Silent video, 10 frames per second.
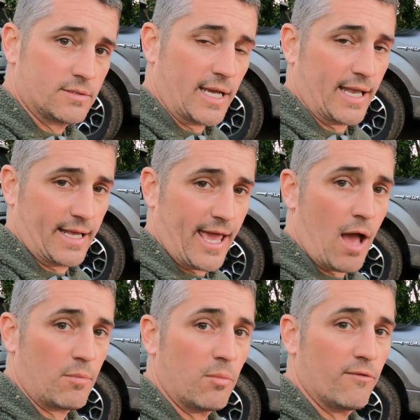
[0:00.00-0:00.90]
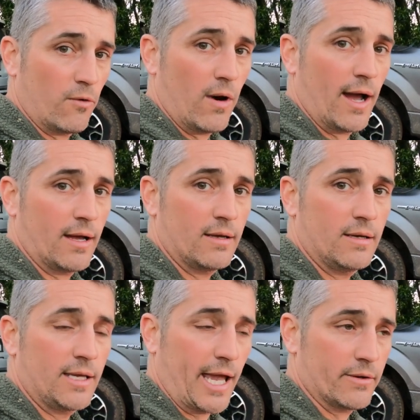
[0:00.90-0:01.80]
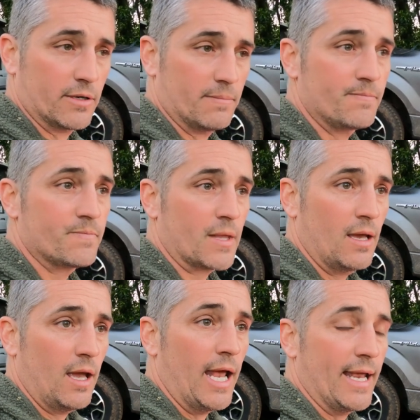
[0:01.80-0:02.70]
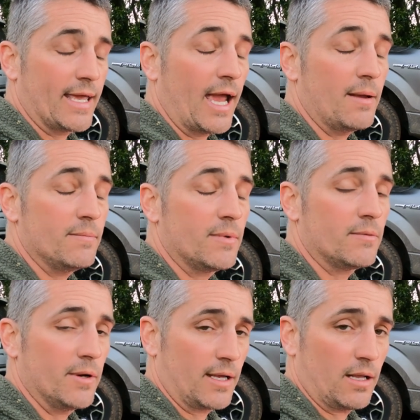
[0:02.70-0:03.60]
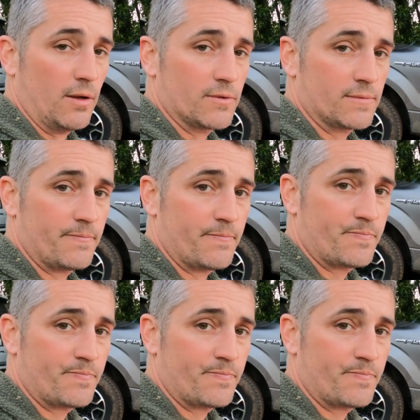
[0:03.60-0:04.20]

taking a gamble before I counted them, and it came really close.